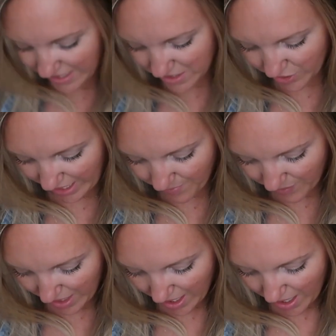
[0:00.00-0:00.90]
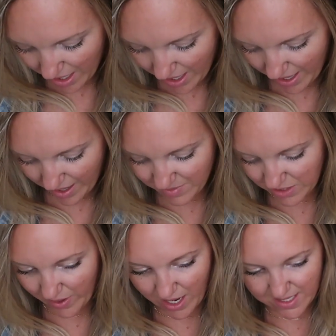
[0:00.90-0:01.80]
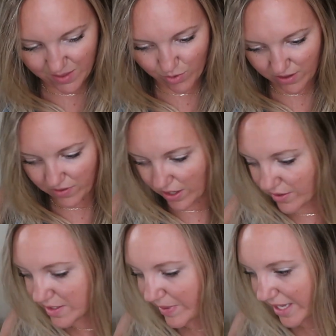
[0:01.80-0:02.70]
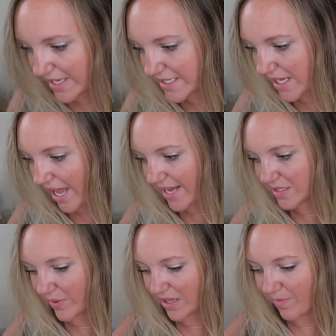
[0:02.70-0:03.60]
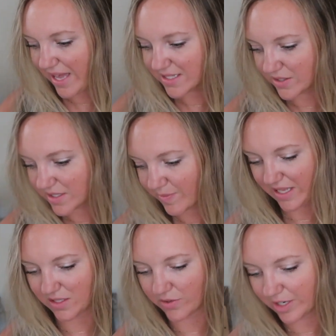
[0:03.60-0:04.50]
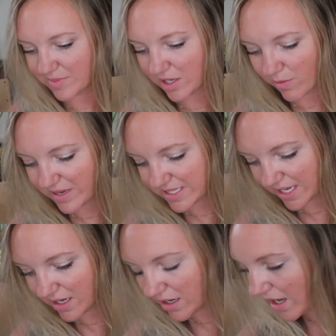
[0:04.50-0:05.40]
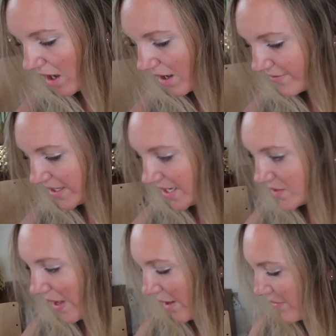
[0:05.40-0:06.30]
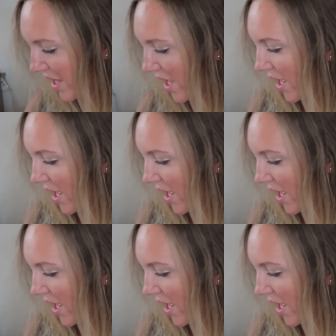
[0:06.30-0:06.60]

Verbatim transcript: it's great. Um, so I got some more of those because, as with pencils, pencil grips go missing often as well.